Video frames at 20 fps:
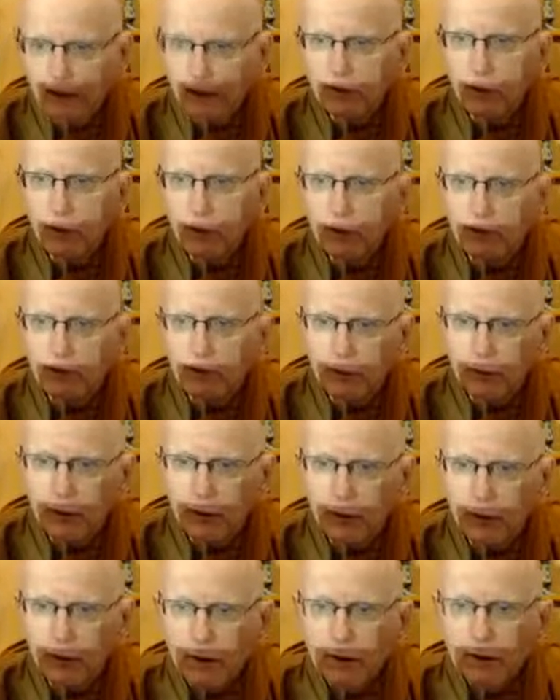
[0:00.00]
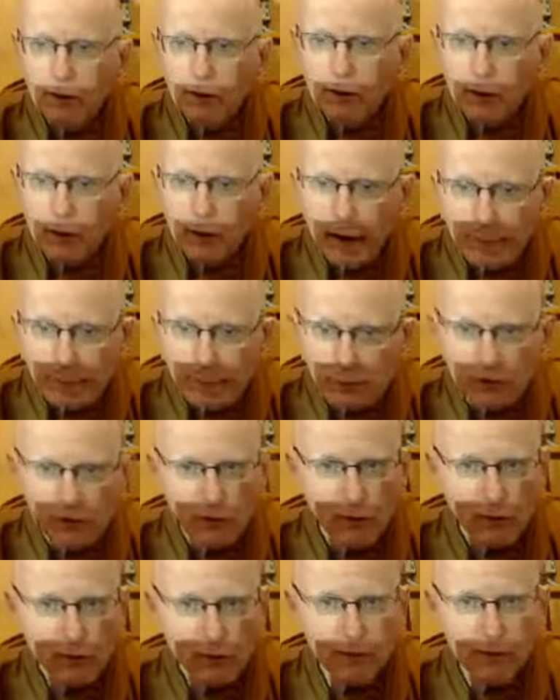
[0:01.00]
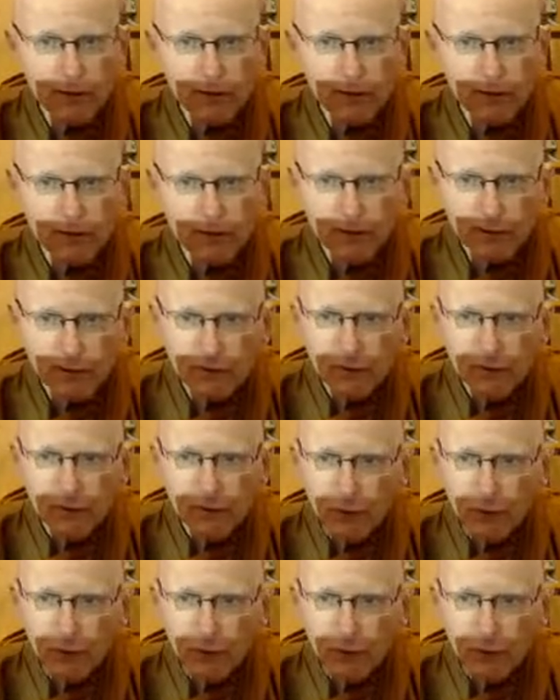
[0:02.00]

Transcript: joyful, rapture arises.